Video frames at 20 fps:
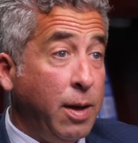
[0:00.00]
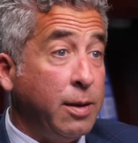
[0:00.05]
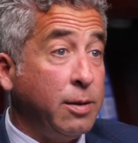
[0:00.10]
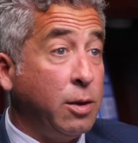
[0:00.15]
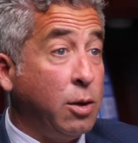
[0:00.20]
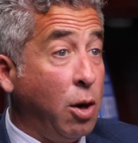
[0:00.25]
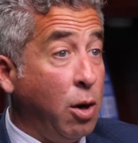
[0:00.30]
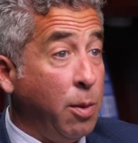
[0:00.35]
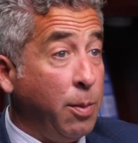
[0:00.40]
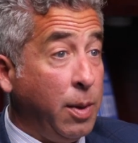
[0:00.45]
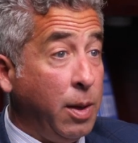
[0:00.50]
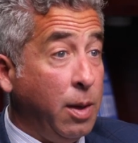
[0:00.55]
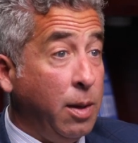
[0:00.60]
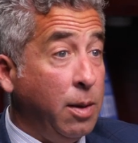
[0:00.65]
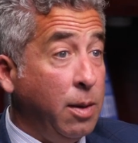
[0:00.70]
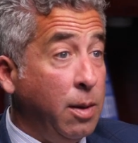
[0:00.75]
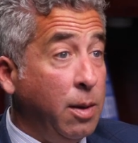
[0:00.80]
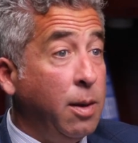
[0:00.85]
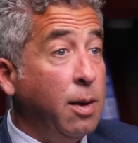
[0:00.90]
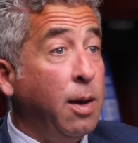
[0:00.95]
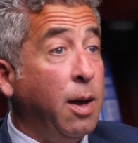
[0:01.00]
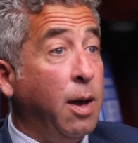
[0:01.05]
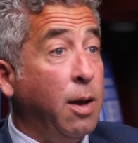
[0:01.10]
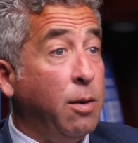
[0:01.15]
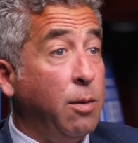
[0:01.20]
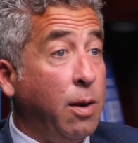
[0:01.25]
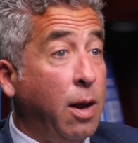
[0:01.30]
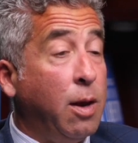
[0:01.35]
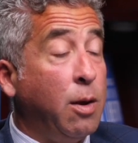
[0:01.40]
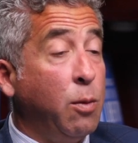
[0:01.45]
as an army,
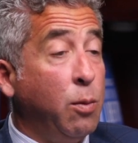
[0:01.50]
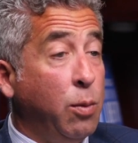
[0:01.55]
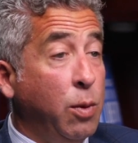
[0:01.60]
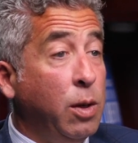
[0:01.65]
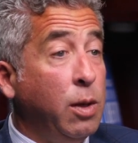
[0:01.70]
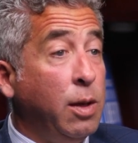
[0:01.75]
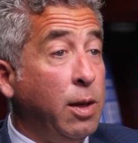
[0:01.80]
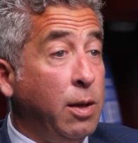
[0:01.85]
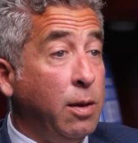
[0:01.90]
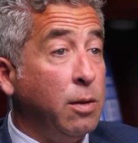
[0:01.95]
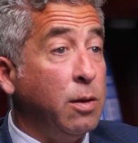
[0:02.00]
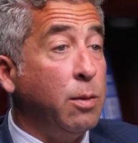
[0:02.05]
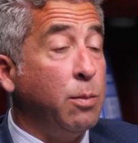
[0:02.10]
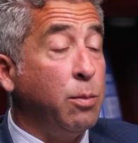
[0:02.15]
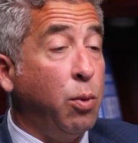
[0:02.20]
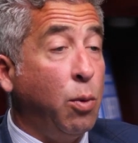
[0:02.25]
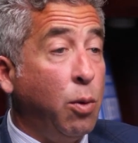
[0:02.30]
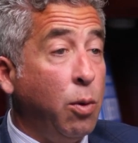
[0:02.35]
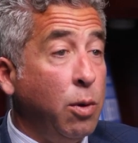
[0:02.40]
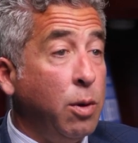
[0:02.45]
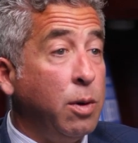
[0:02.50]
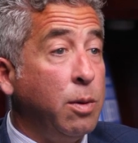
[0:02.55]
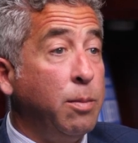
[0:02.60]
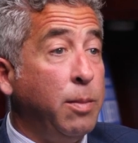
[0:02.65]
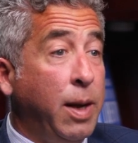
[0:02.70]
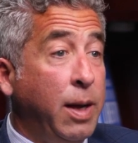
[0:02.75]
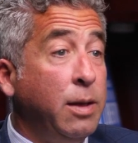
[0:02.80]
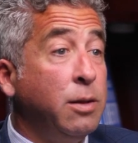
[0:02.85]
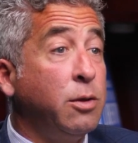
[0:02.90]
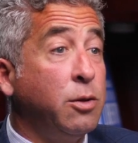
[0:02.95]
and a really important
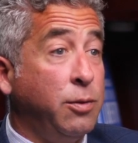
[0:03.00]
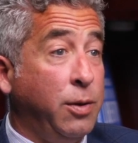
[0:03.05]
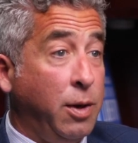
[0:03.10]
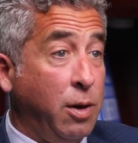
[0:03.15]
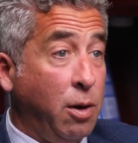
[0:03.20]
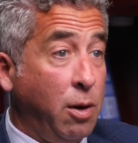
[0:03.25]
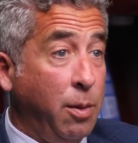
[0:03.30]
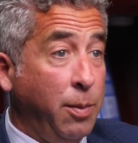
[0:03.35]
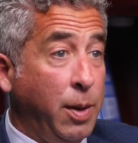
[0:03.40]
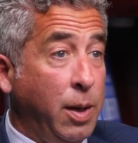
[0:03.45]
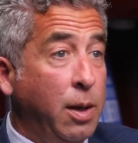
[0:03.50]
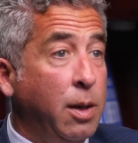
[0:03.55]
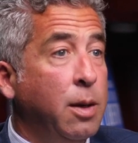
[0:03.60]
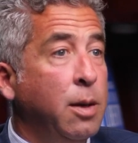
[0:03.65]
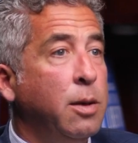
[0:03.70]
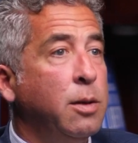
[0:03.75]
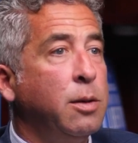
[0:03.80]
Main Street army,